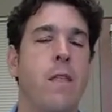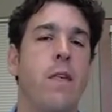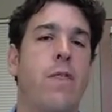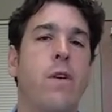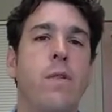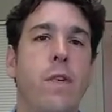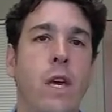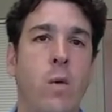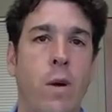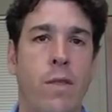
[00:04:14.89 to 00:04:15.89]
The third thing
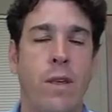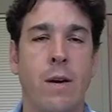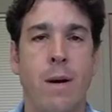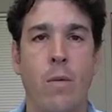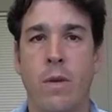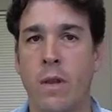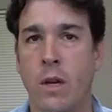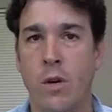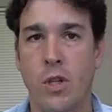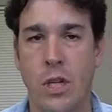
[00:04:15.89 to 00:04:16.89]
you want to think about with
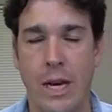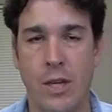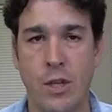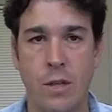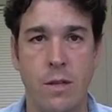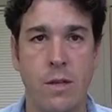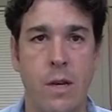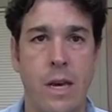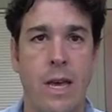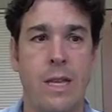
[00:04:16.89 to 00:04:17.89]
negotiations,
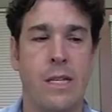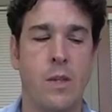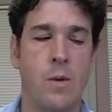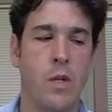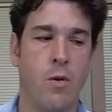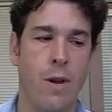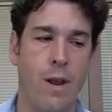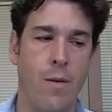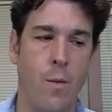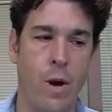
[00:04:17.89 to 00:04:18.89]
and this is what you'll
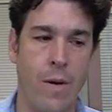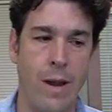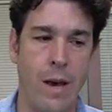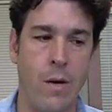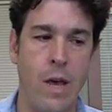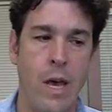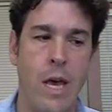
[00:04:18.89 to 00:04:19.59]
want to write down,